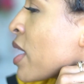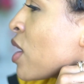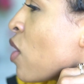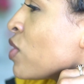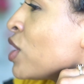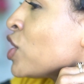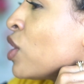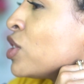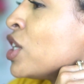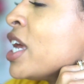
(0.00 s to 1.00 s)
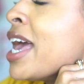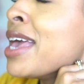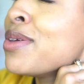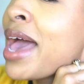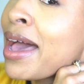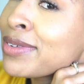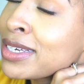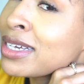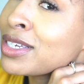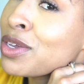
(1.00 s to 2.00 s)
it over your shoulder and you have to
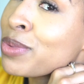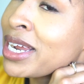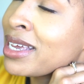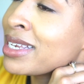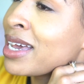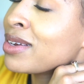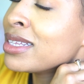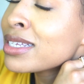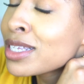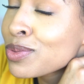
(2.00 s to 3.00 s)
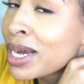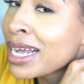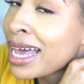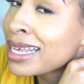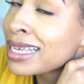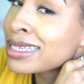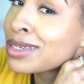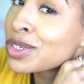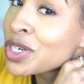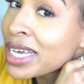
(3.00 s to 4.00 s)
continue braiding it down. And this is where it kind of gets a
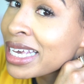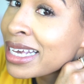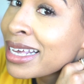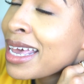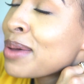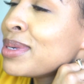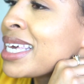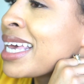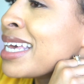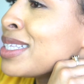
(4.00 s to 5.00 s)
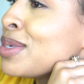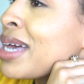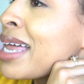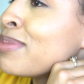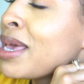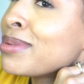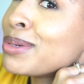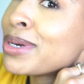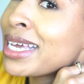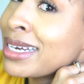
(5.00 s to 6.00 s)
little tricky, because you got to be able to
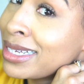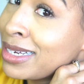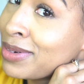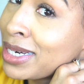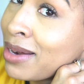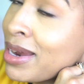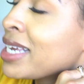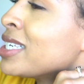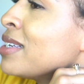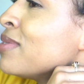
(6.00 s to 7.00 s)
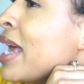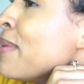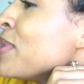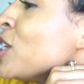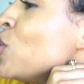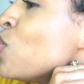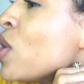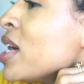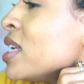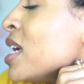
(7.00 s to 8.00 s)
braid in a different direction, right? Because you
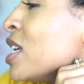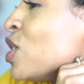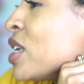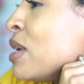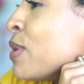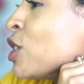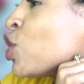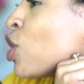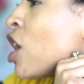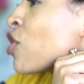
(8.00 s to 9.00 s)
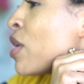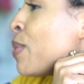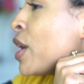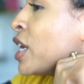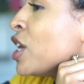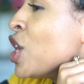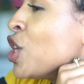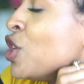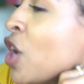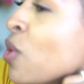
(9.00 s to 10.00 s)
want to keep a strong grip on it.
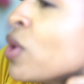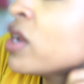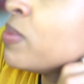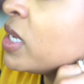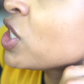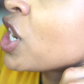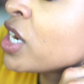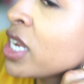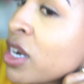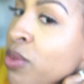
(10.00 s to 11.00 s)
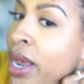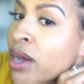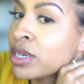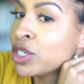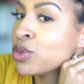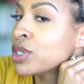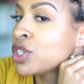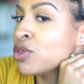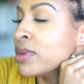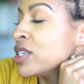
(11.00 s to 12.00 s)
You don't want to be turning it around and doing
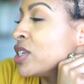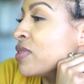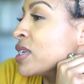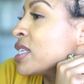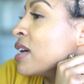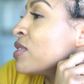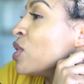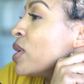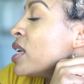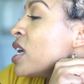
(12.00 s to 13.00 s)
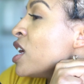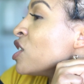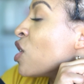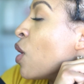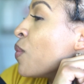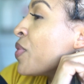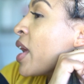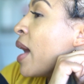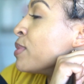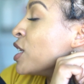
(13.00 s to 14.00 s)
too much different stuff to it. So
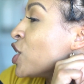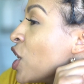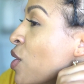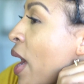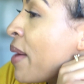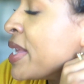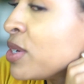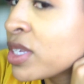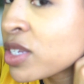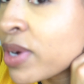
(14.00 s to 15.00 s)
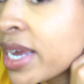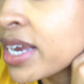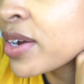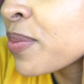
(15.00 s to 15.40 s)
I'm going to show you how I do this right here.